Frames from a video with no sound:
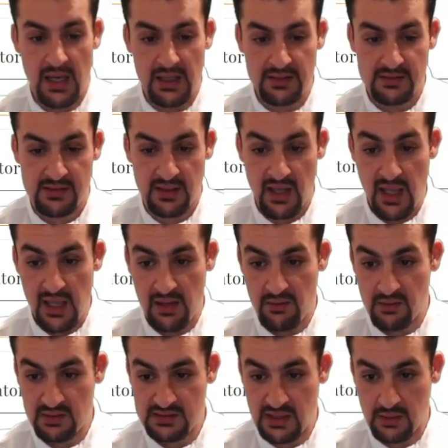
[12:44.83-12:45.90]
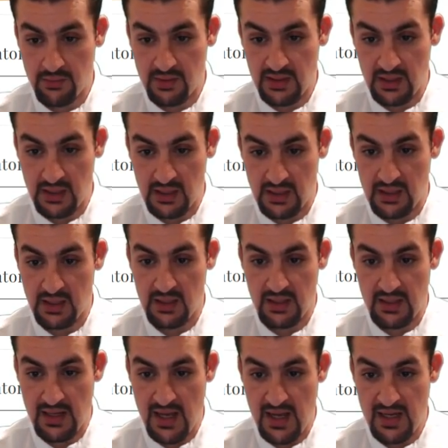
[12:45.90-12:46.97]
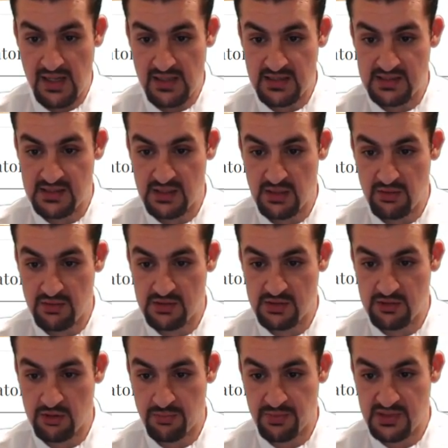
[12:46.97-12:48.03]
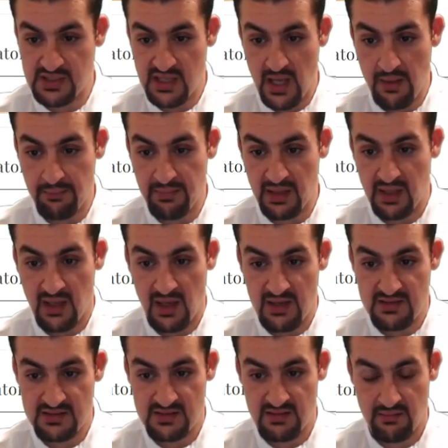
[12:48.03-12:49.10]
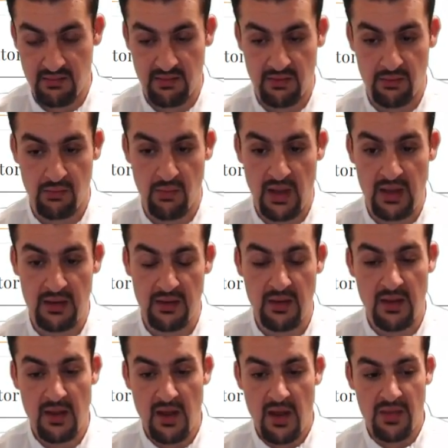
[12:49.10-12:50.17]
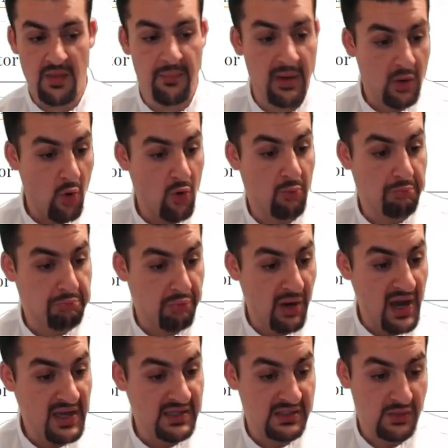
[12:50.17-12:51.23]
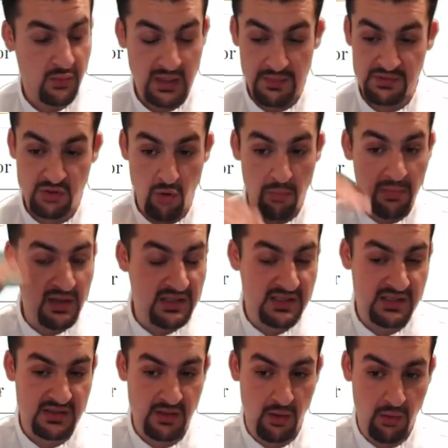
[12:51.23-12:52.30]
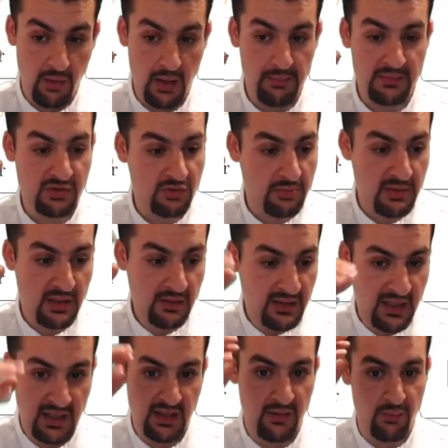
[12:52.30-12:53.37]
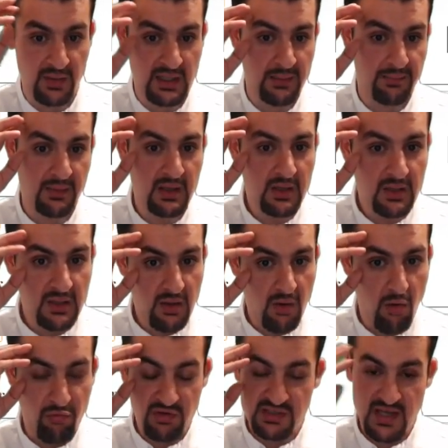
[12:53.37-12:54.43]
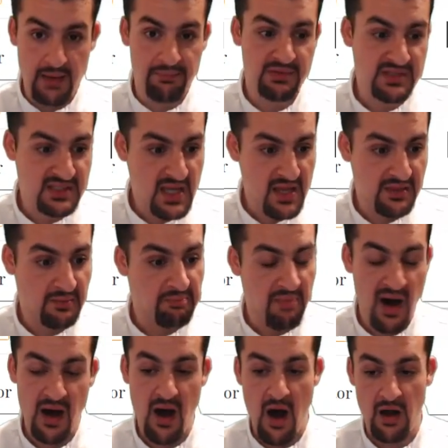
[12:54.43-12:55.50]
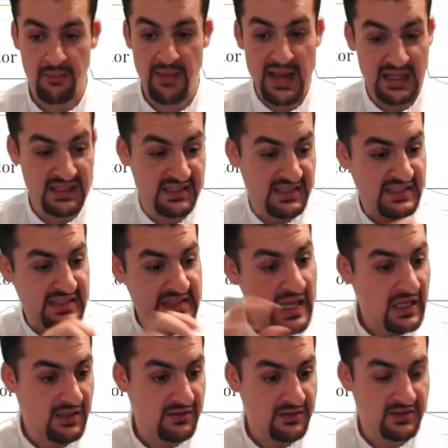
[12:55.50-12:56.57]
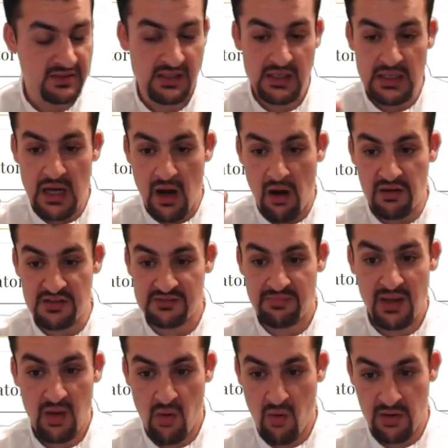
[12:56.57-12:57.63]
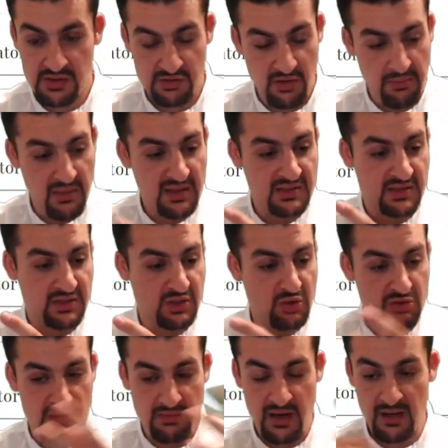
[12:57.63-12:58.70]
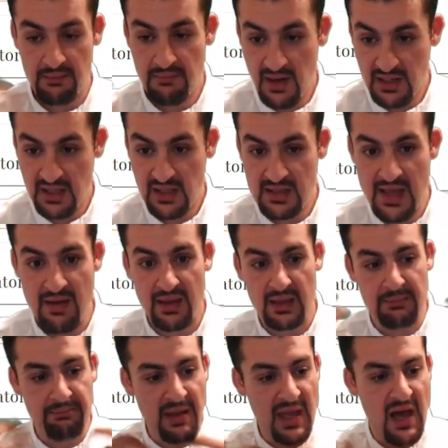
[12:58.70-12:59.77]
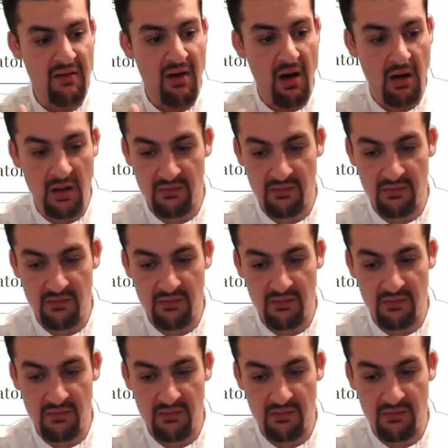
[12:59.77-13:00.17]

And today it looks like we're going to hit a nice, huge 2% because the way the Bitcoin price went up so much. So I'm assuming that it went up over 10%, the bot automatically sells all these Bitcoins, so it makes this huge amount of money, and now it can pay out